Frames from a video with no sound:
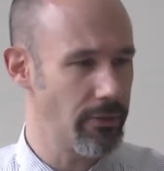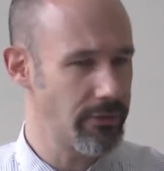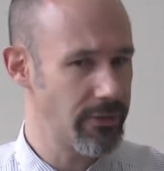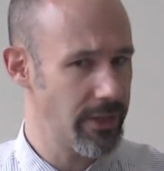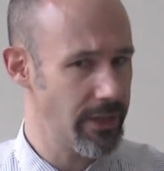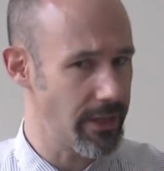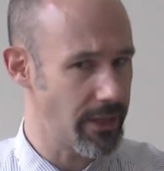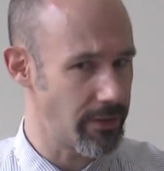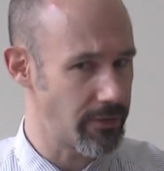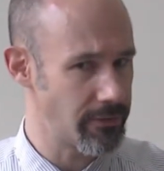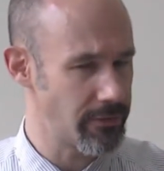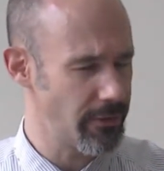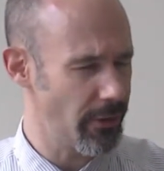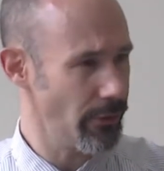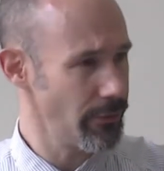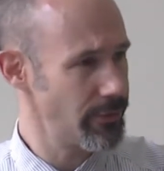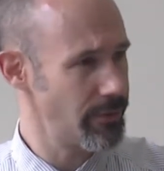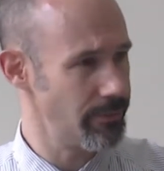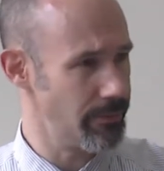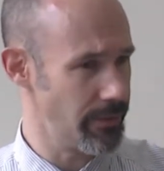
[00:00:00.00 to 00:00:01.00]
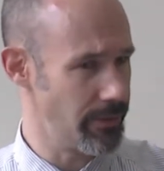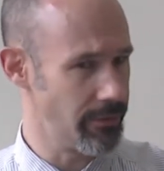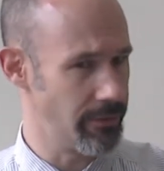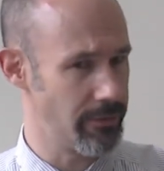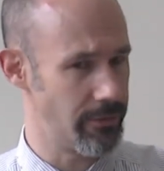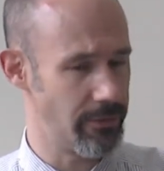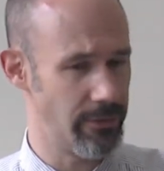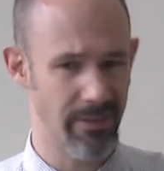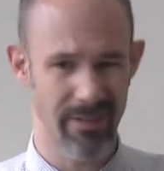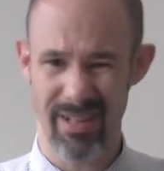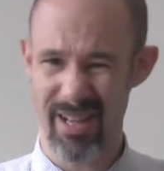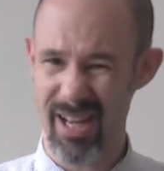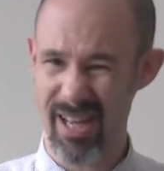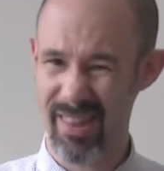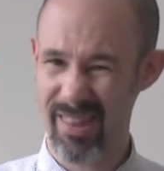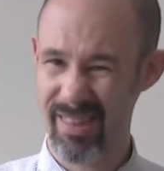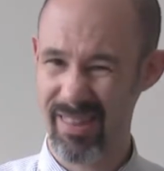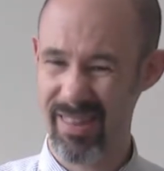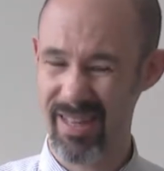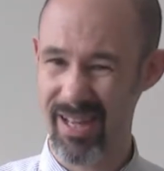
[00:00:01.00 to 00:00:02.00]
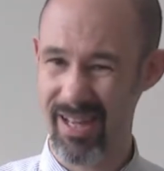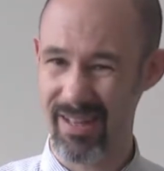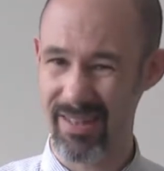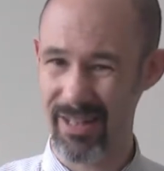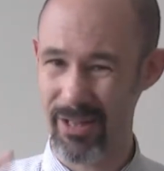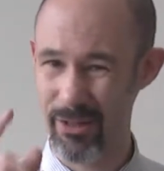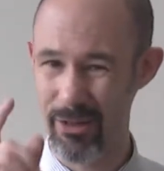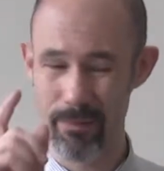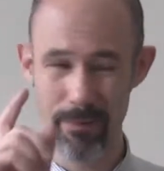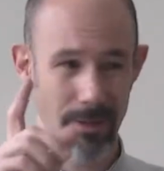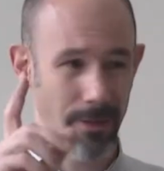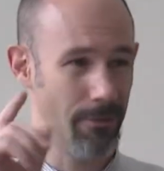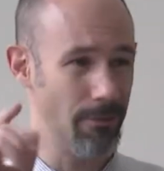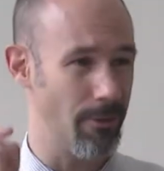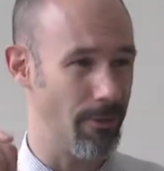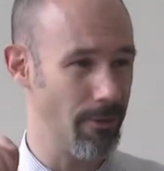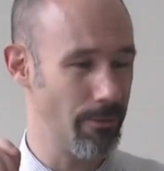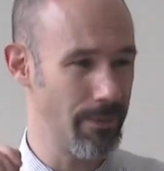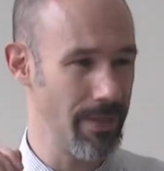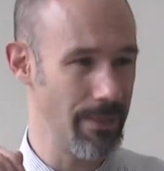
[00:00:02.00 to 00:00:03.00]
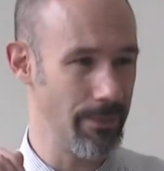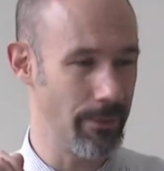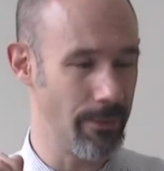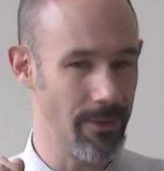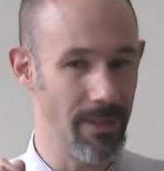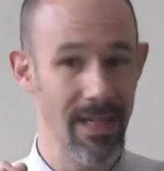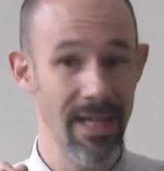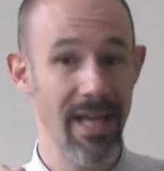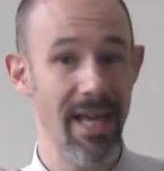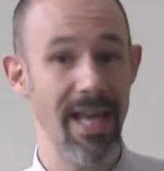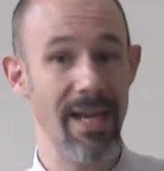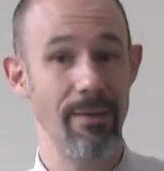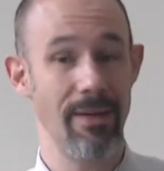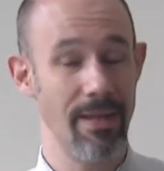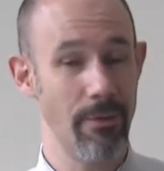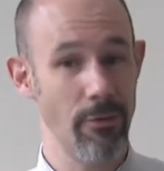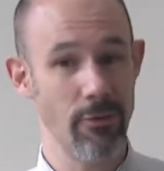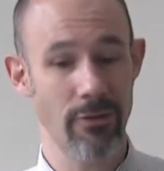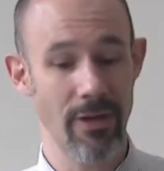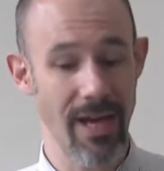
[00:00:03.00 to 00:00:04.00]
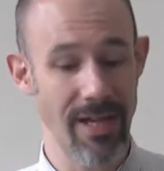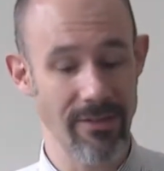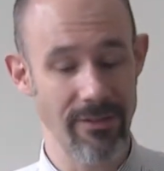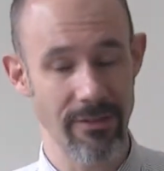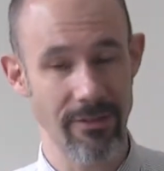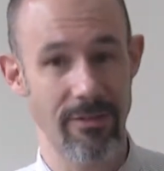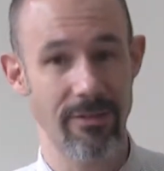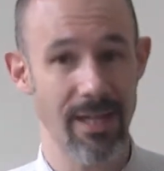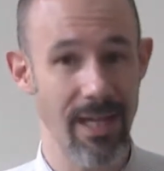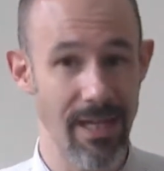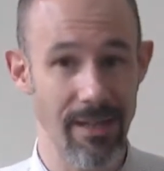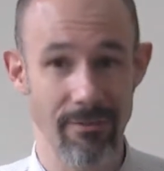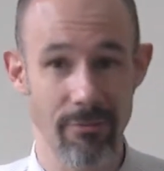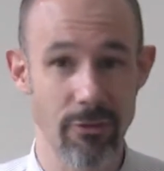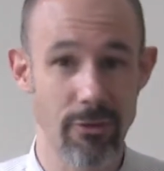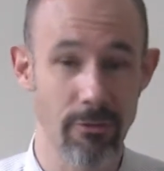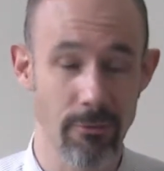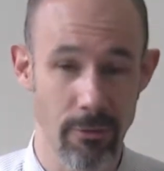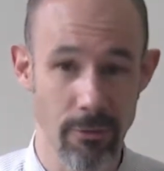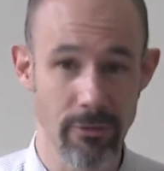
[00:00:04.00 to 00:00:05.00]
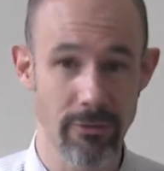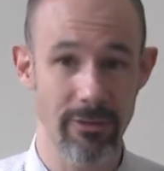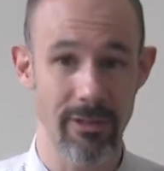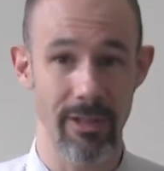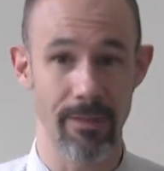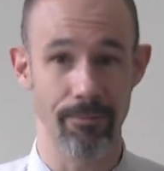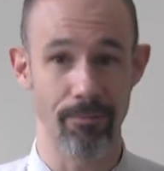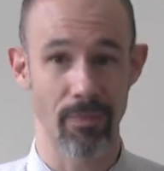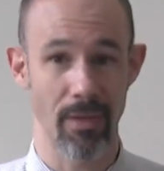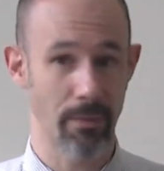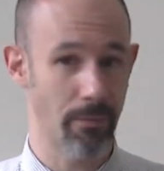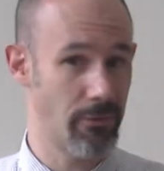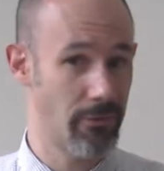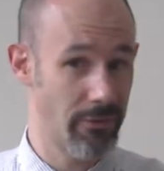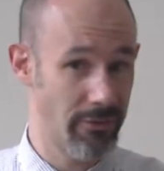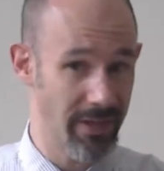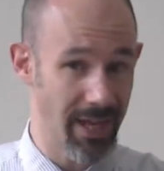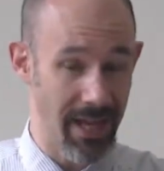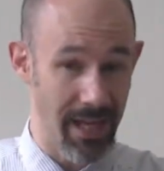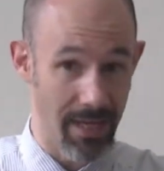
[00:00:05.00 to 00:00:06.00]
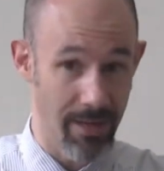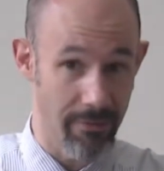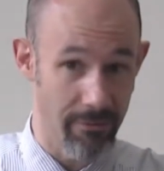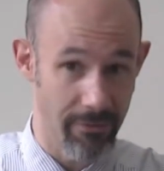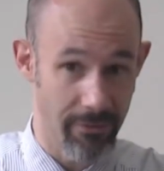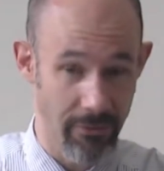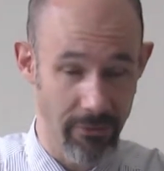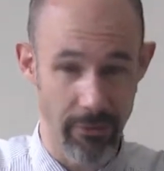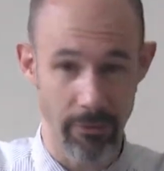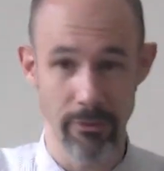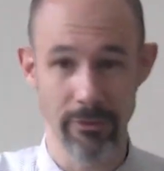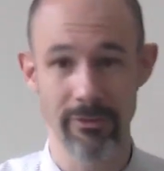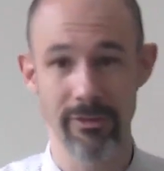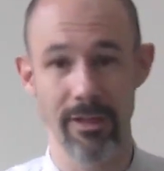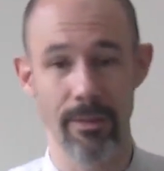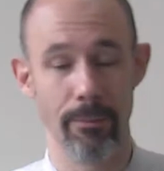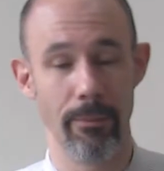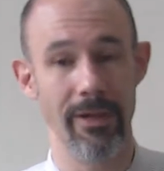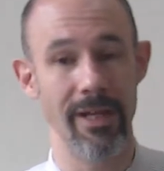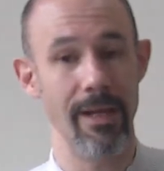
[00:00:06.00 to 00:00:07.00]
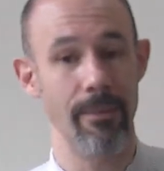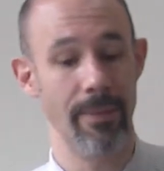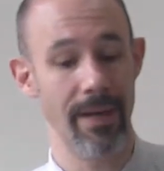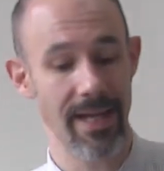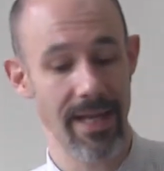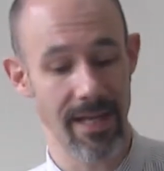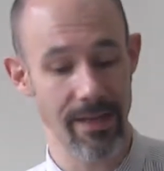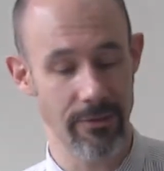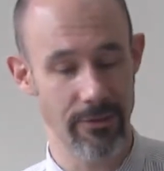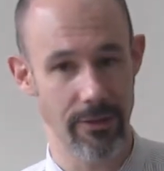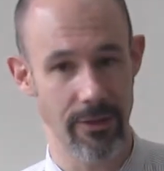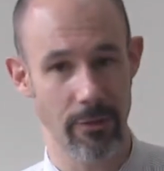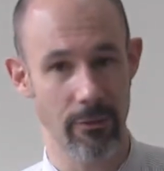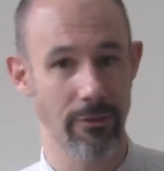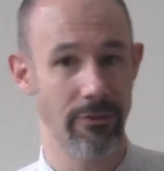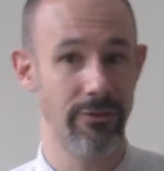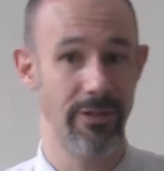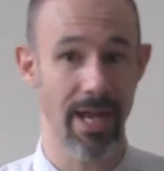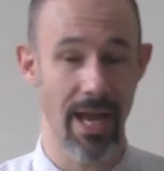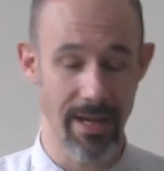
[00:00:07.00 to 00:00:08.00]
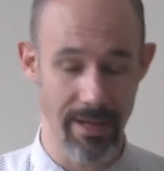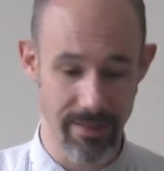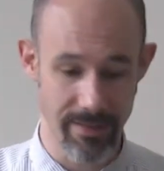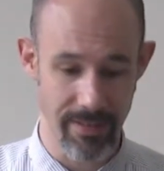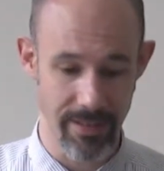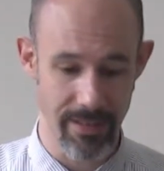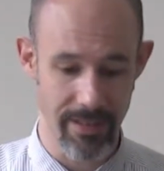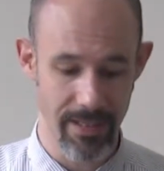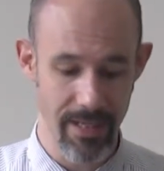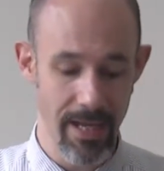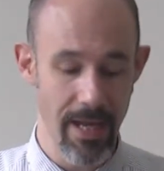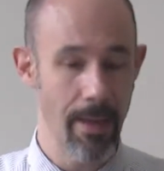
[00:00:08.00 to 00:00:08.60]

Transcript: Turks, Ottomans. I think that could be the wrong people. Anyway, they were trying to save Jerusalem, save Jerusalem, bring it back into Christianity.